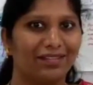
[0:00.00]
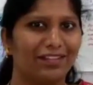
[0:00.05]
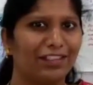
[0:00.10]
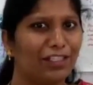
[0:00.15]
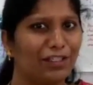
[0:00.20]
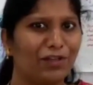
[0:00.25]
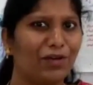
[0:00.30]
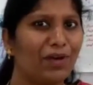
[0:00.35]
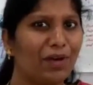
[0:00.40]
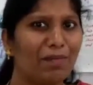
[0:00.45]

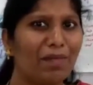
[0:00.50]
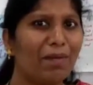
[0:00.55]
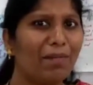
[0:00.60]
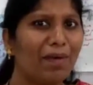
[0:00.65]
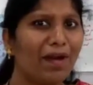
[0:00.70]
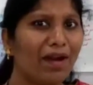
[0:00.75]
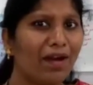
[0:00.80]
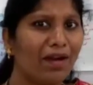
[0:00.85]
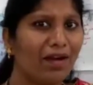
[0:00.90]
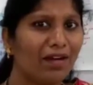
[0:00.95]
Did you
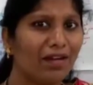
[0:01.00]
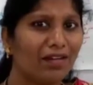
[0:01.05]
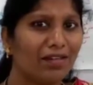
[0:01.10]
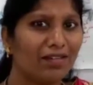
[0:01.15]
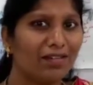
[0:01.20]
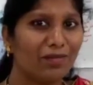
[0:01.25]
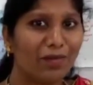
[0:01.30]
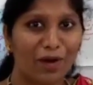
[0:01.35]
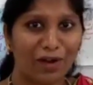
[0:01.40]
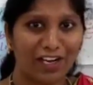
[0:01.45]
remember?
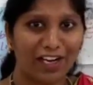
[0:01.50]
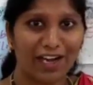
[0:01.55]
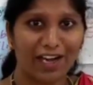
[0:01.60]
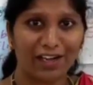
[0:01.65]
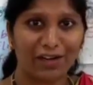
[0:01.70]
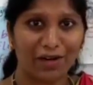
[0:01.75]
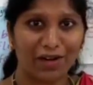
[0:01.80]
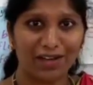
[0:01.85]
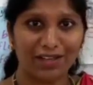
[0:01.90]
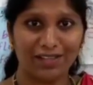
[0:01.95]
What did
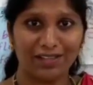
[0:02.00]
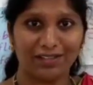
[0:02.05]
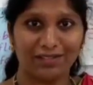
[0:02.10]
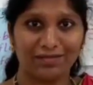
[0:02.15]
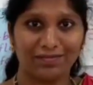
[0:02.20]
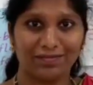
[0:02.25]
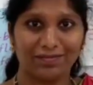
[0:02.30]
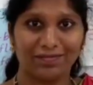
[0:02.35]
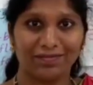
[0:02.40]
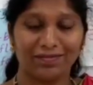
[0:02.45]
I talk?
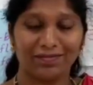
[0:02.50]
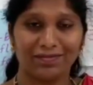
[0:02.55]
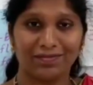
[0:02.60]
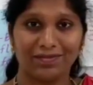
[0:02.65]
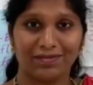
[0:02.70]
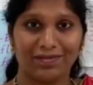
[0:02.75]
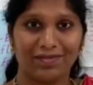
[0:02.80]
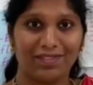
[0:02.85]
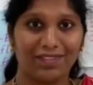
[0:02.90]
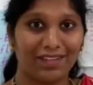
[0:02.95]

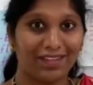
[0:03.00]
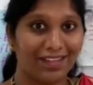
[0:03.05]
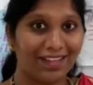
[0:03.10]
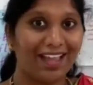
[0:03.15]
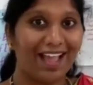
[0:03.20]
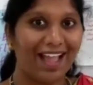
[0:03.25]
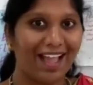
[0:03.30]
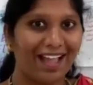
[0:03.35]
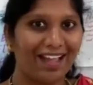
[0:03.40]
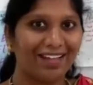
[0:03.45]

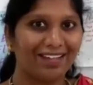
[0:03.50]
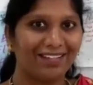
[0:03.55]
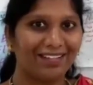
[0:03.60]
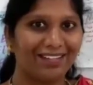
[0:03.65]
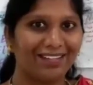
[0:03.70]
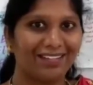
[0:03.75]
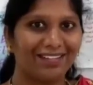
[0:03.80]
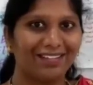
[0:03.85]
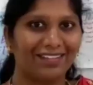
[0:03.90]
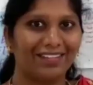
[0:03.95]
Yeah,
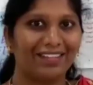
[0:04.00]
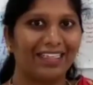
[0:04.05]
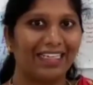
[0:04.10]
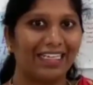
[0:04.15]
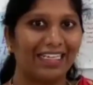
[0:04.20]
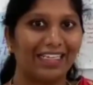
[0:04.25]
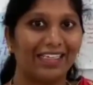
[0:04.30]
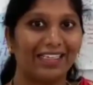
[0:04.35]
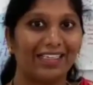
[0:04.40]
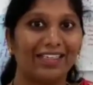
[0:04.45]

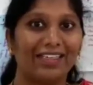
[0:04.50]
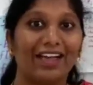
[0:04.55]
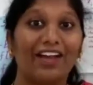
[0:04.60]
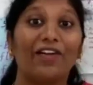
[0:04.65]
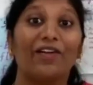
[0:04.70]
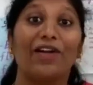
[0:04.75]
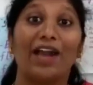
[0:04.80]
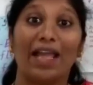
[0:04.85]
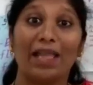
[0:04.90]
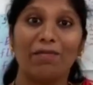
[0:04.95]

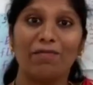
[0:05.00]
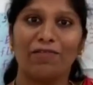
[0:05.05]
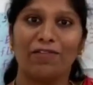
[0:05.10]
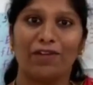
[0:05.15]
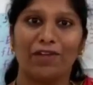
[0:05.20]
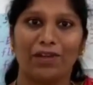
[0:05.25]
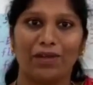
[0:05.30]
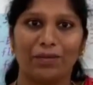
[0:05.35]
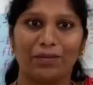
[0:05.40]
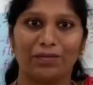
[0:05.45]
a rhyme
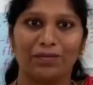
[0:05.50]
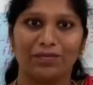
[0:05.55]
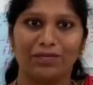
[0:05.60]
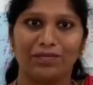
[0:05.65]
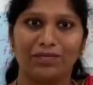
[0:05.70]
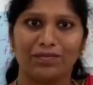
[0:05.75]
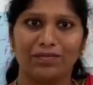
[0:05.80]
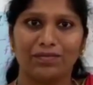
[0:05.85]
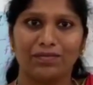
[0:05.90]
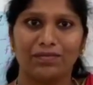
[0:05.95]
for you.
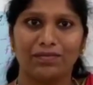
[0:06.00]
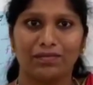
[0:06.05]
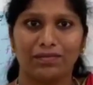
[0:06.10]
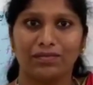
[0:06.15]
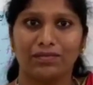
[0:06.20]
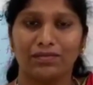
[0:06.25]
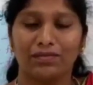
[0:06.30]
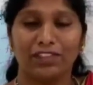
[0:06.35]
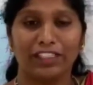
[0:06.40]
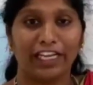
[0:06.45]

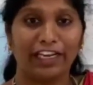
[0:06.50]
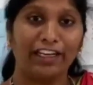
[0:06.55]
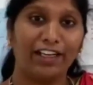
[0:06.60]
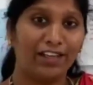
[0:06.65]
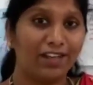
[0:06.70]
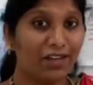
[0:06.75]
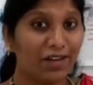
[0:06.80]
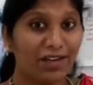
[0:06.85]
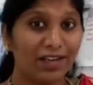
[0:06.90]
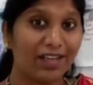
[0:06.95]
Then
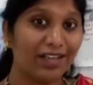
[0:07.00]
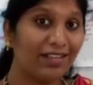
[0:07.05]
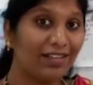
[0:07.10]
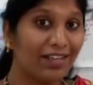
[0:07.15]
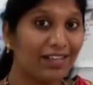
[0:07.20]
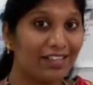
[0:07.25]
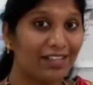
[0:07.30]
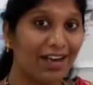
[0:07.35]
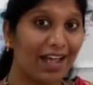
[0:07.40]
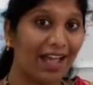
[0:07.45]
did you learn
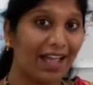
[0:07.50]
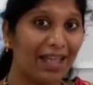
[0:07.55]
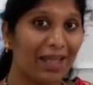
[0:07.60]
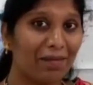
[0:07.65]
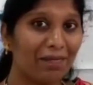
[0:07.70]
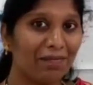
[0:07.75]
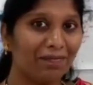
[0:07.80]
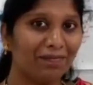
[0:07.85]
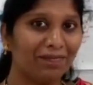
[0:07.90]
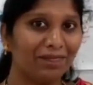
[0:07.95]
that
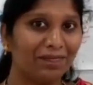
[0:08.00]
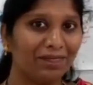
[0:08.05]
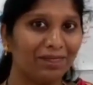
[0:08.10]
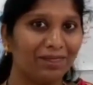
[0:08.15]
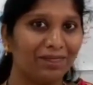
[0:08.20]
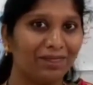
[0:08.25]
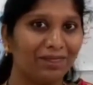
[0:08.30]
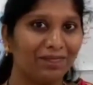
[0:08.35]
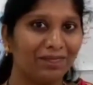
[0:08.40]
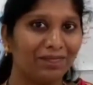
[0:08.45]
rhyme?
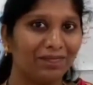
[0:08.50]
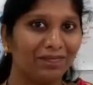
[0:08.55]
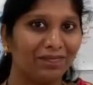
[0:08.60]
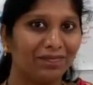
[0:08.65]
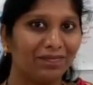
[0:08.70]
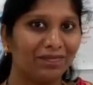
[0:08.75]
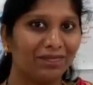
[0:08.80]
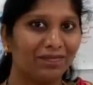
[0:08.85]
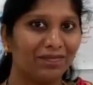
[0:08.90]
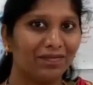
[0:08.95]

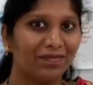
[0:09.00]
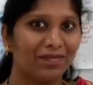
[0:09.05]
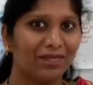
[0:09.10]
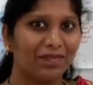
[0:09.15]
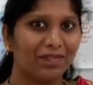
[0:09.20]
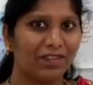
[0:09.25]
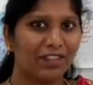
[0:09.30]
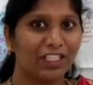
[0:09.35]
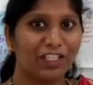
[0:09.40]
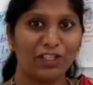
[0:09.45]

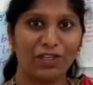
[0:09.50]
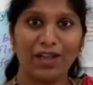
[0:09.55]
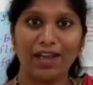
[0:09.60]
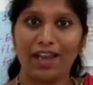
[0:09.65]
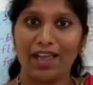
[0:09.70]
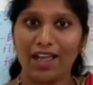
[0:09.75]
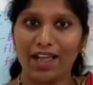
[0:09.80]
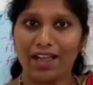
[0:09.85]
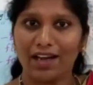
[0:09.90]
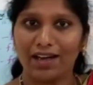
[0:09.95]
Did you
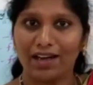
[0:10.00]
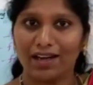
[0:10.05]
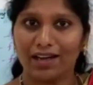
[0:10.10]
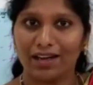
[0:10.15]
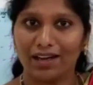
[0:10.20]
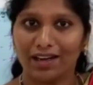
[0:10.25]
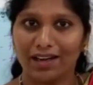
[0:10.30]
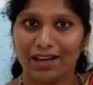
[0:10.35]
learn?